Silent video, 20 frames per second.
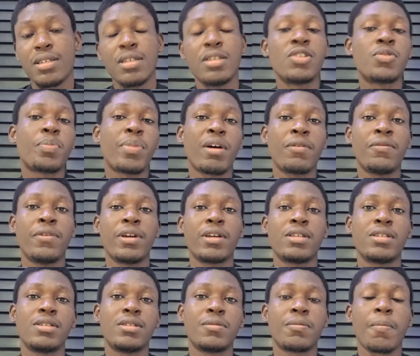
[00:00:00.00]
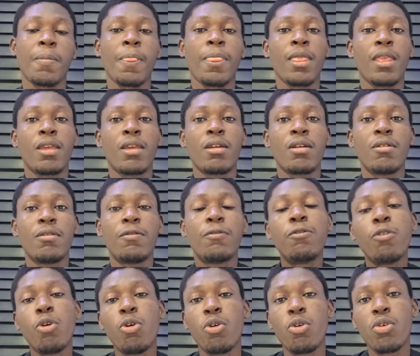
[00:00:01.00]
is perfect
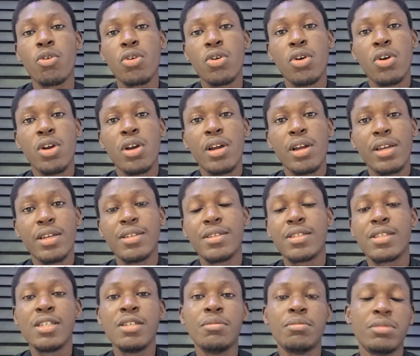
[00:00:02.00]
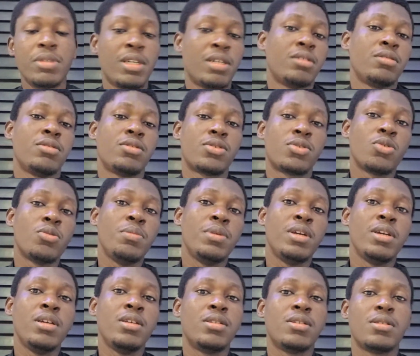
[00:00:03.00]
for his team, then so
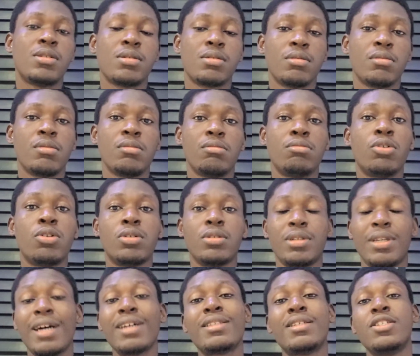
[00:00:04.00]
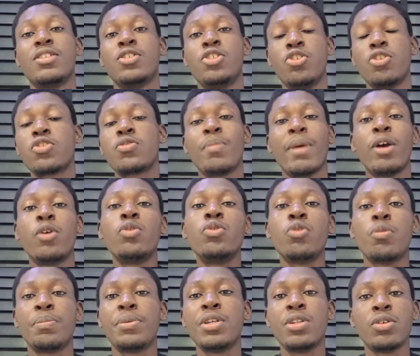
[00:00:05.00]
be it. But that is just my
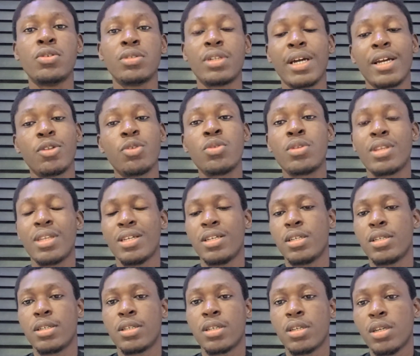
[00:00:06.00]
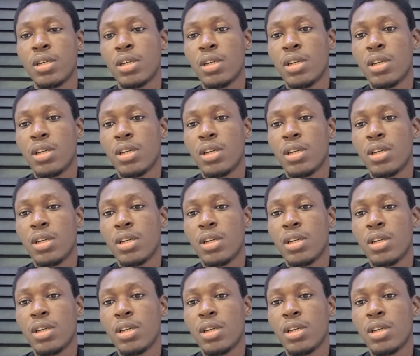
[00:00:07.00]
own opinion. I don't think